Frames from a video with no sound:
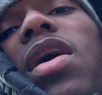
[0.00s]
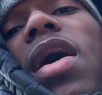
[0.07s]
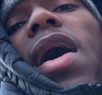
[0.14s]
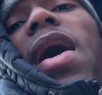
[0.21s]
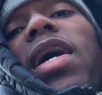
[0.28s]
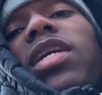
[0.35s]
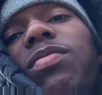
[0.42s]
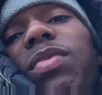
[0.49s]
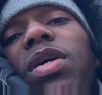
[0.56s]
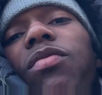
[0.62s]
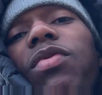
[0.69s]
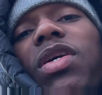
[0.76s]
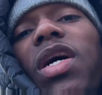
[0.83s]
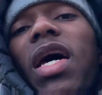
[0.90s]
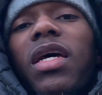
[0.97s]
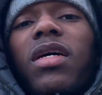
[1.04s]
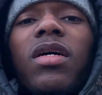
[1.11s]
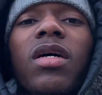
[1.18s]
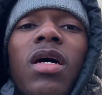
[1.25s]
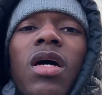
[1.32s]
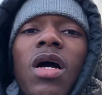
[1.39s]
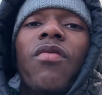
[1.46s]
As men, we got to
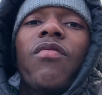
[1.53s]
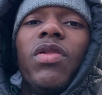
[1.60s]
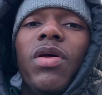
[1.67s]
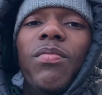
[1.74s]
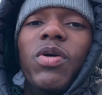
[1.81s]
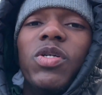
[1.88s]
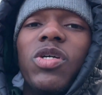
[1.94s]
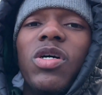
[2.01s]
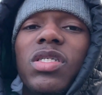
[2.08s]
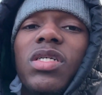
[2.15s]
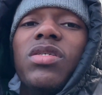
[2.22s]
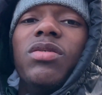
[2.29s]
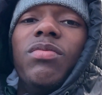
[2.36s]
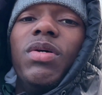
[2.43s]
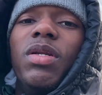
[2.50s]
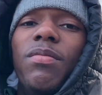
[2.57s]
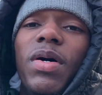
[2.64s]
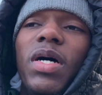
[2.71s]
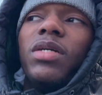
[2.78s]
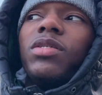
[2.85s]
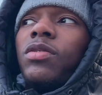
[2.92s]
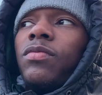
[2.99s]
really push ourselves to be the
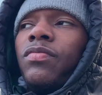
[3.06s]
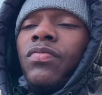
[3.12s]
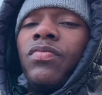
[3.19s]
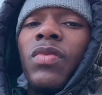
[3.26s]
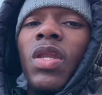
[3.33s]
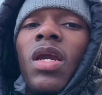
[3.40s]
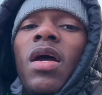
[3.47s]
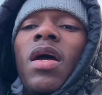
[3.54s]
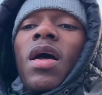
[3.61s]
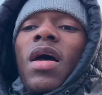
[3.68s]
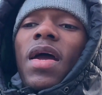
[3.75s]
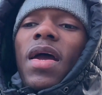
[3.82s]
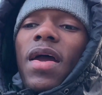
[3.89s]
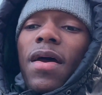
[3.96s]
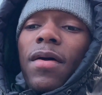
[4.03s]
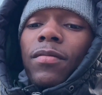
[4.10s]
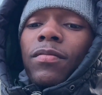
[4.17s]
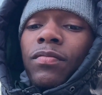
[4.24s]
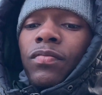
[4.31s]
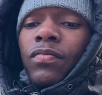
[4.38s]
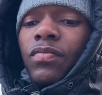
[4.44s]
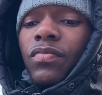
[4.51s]
best. And
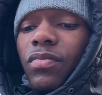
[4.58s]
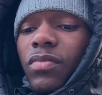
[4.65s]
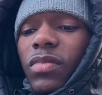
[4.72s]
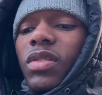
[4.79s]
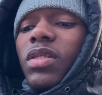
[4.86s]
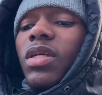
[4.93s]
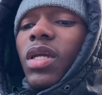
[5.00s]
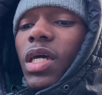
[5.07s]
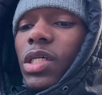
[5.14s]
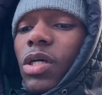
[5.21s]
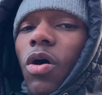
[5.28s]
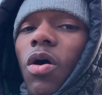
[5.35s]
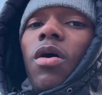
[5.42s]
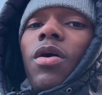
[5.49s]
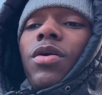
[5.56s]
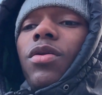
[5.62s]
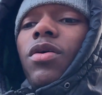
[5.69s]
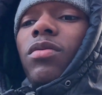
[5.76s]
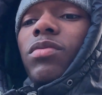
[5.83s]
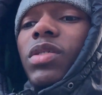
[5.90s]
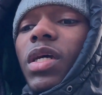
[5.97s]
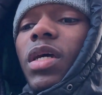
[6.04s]
it's hard, you know
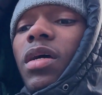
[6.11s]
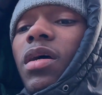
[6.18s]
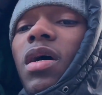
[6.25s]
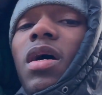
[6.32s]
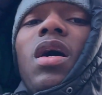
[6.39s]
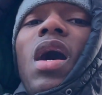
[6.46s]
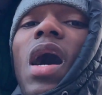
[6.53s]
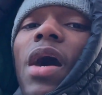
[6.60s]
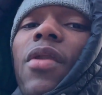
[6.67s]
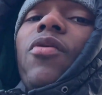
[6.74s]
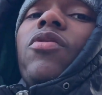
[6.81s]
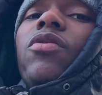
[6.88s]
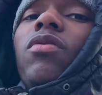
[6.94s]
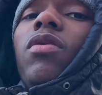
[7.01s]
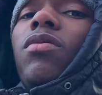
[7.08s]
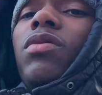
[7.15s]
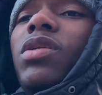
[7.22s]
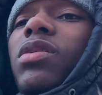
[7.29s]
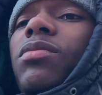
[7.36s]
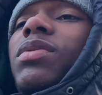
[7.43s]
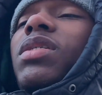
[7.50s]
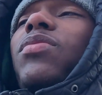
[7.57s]
what I'm saying? I know you lonely
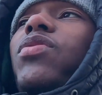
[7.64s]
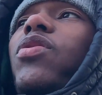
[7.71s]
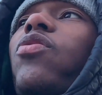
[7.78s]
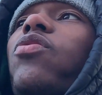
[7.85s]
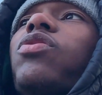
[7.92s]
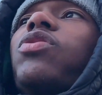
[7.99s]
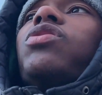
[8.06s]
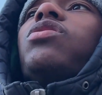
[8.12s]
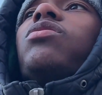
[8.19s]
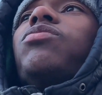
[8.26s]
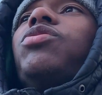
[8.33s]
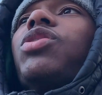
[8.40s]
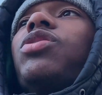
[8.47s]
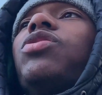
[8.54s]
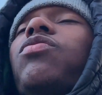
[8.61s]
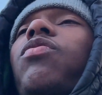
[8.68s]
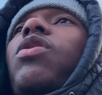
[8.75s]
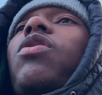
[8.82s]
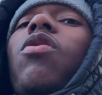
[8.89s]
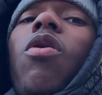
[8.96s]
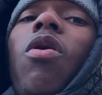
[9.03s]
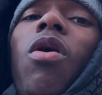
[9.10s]
sometimes. I know there's some chicks you want
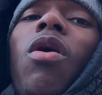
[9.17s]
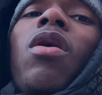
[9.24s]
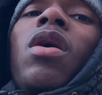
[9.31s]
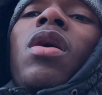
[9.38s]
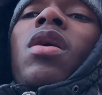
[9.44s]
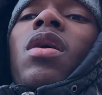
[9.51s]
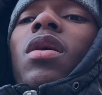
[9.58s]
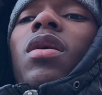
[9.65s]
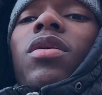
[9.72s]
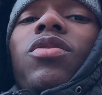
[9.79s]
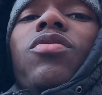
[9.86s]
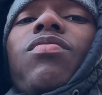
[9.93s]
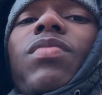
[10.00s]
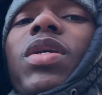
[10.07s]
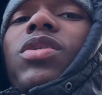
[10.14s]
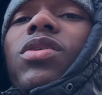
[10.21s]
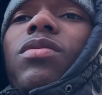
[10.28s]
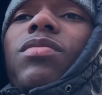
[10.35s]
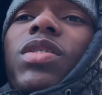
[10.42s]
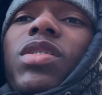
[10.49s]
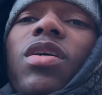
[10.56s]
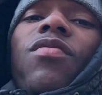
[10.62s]
to call, you miss them
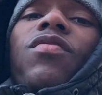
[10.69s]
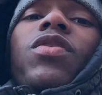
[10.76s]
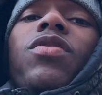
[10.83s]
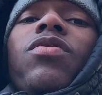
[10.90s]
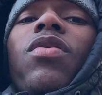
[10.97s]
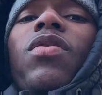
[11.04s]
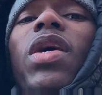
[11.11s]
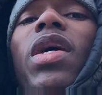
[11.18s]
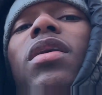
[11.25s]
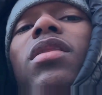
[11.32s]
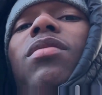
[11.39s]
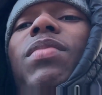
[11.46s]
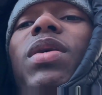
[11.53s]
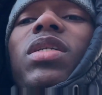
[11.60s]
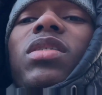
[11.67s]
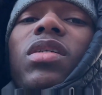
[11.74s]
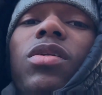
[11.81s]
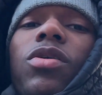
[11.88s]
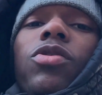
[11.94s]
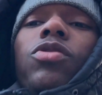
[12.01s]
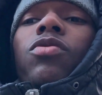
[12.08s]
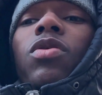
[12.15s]
and stuff, and you know that ain't the best thing
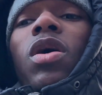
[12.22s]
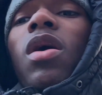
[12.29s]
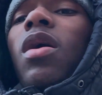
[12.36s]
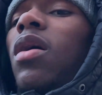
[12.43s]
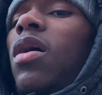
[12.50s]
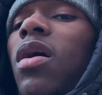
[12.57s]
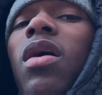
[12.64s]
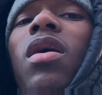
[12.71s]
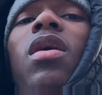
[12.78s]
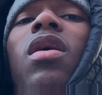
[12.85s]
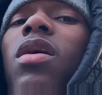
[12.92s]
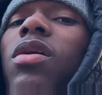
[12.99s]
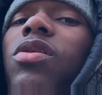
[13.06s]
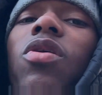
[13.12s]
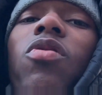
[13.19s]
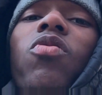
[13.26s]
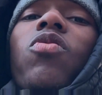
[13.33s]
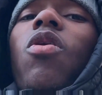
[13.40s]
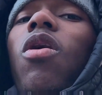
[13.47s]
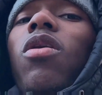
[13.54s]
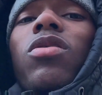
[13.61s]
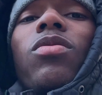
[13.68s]
to do. Don't
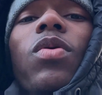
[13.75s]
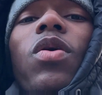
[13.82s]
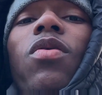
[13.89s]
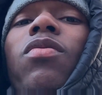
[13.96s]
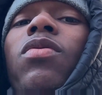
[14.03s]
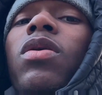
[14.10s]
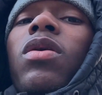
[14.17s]
call her, bro.